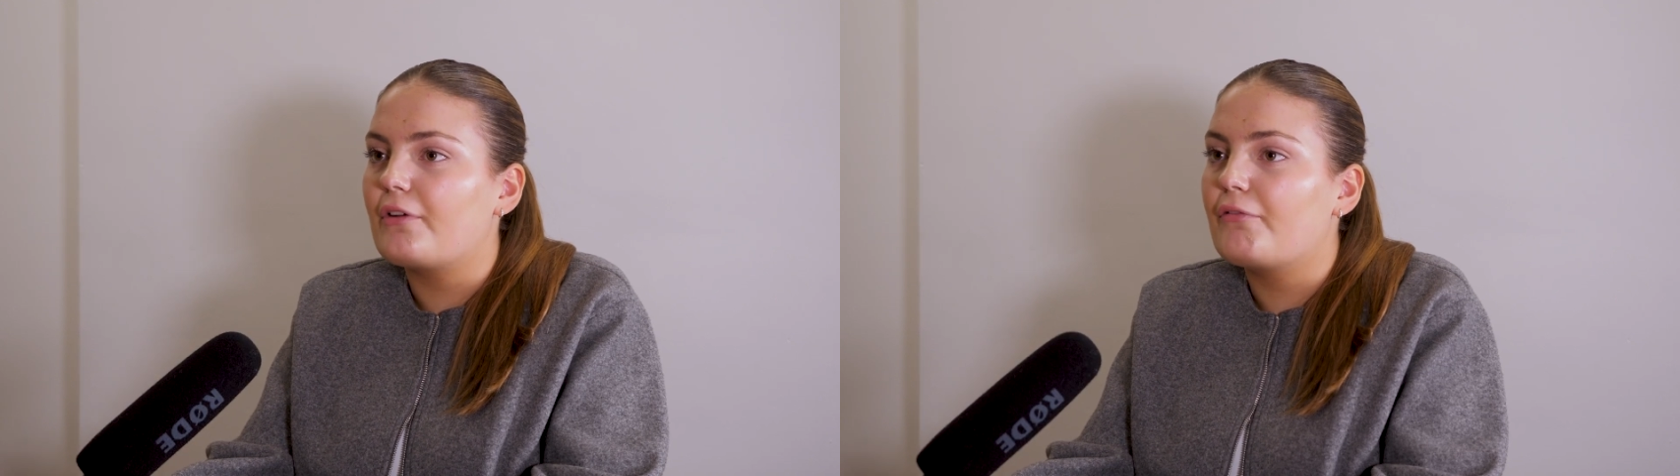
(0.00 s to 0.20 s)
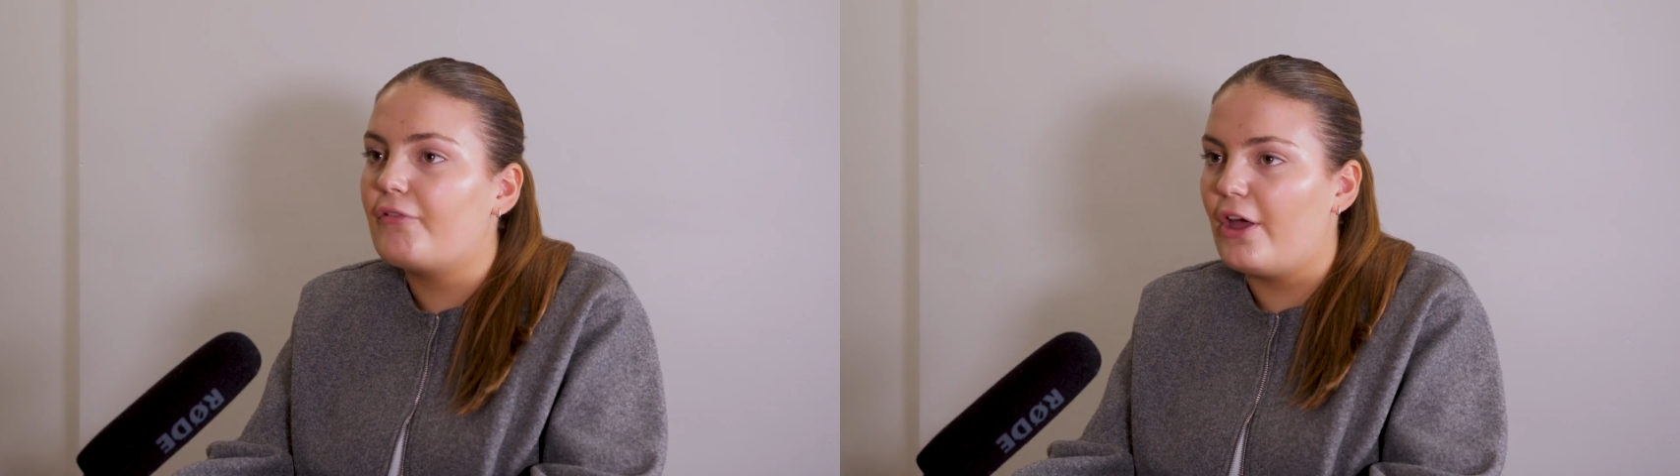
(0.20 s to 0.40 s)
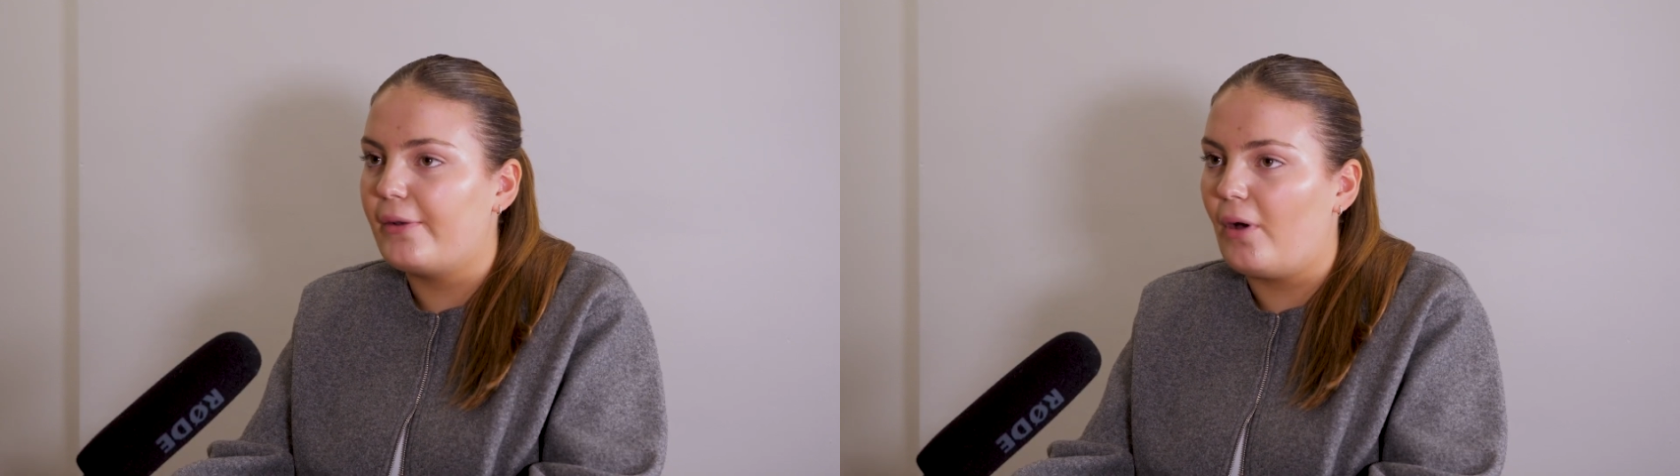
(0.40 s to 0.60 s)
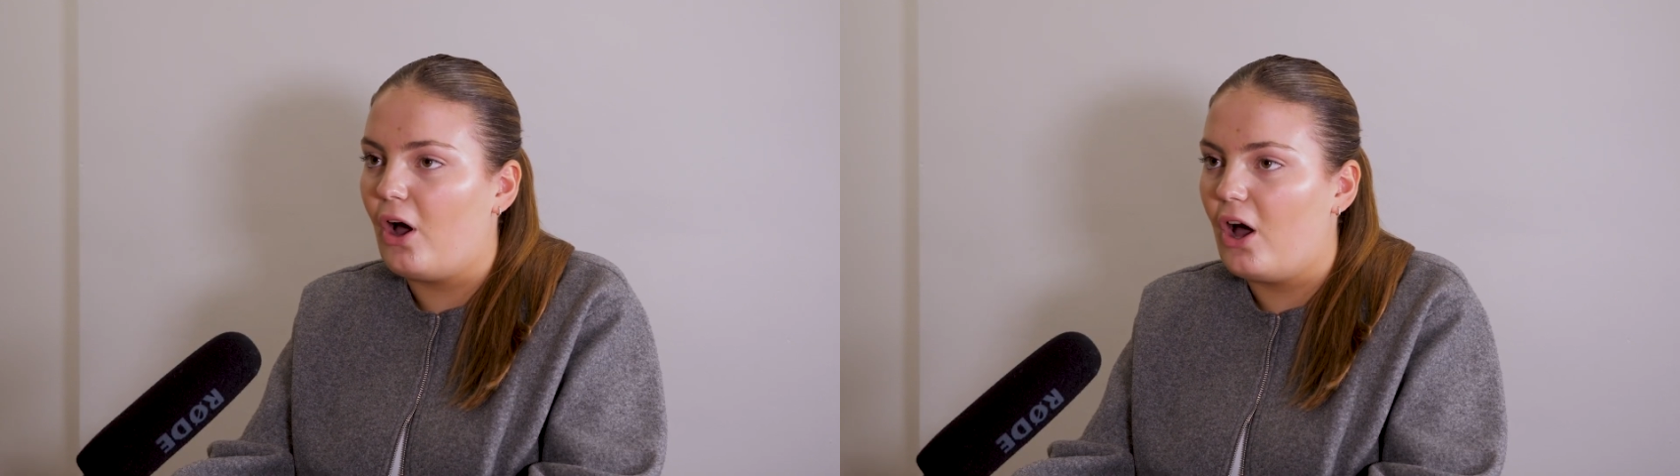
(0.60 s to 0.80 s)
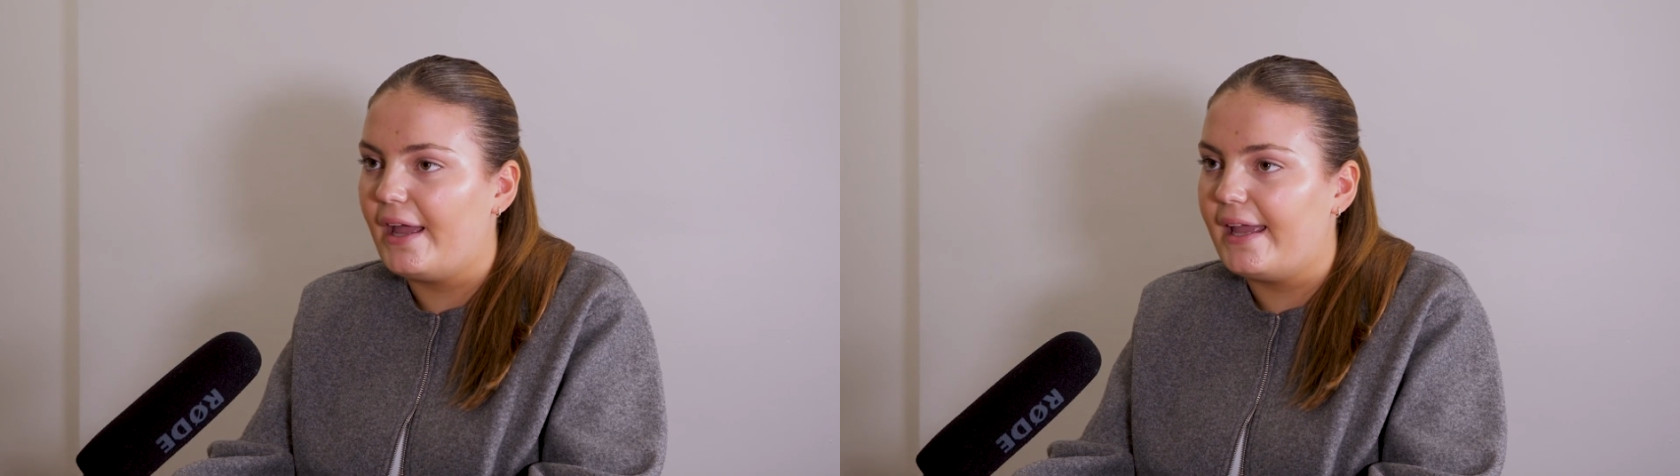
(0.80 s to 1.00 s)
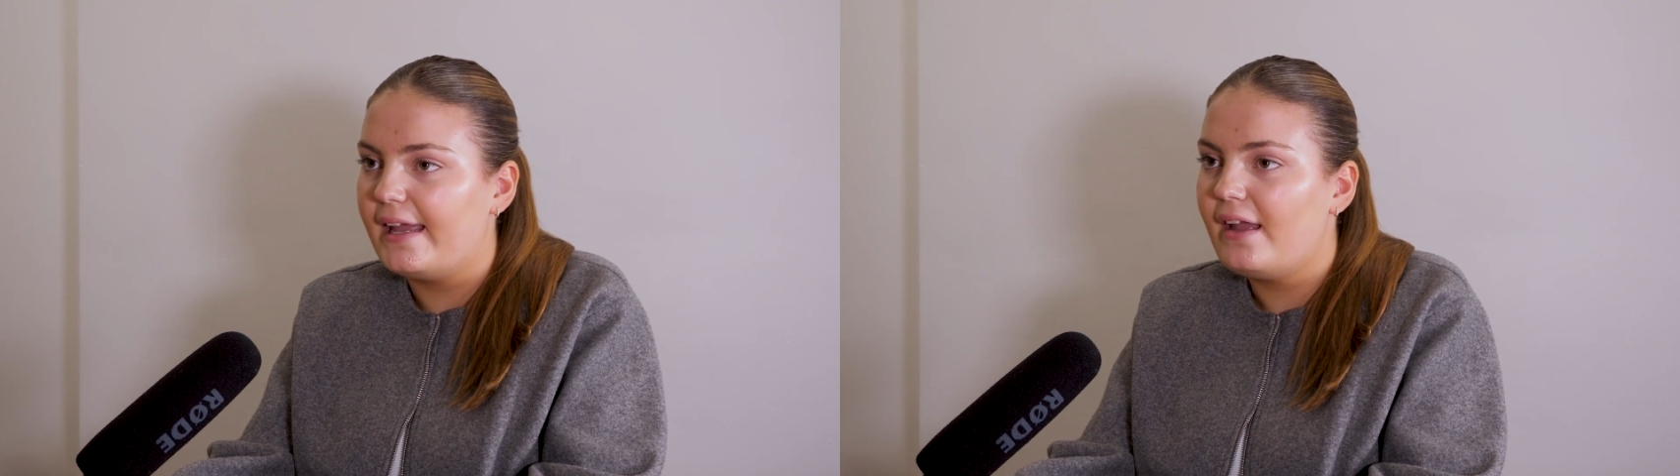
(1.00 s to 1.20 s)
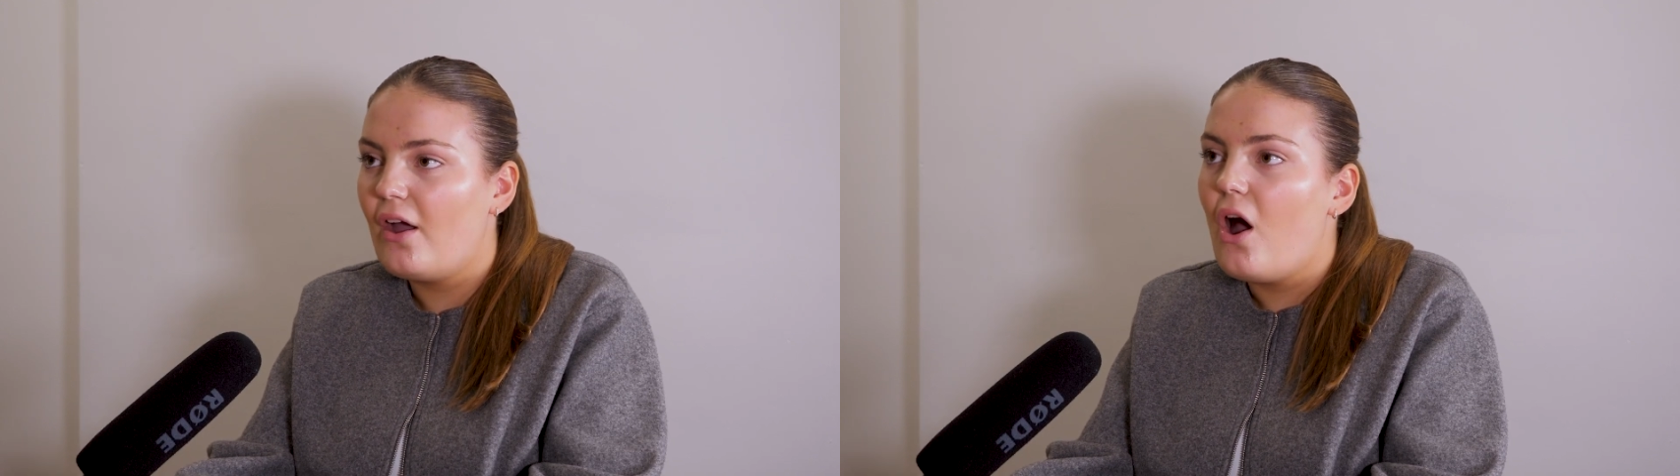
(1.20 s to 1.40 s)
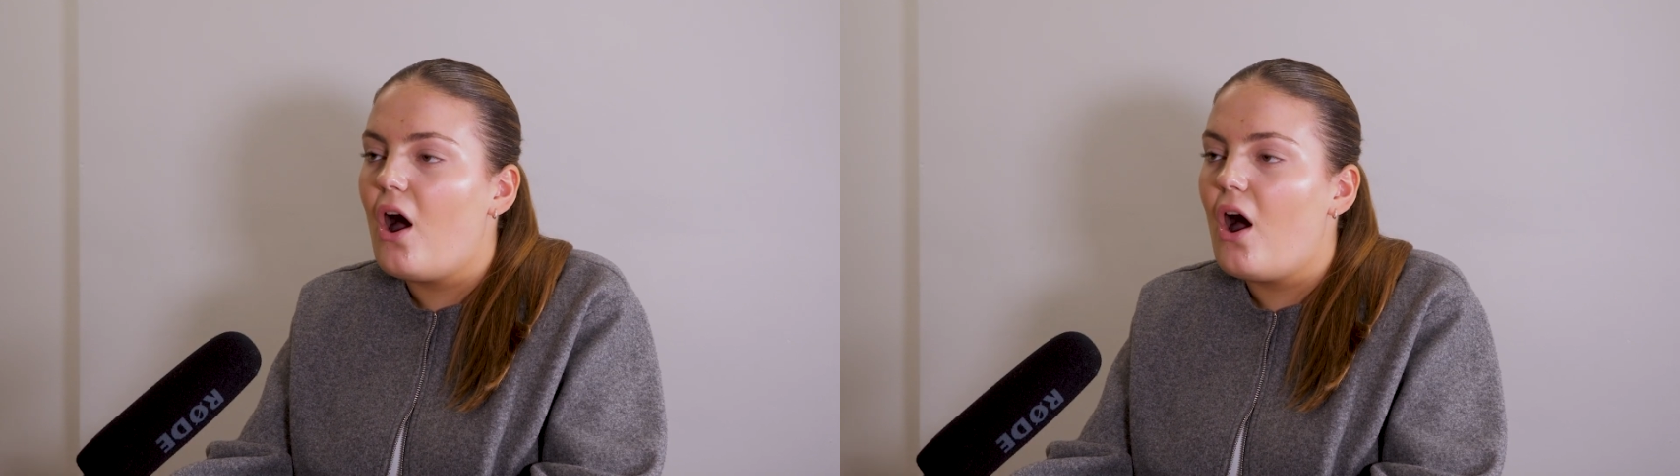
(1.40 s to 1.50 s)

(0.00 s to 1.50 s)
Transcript: a third party,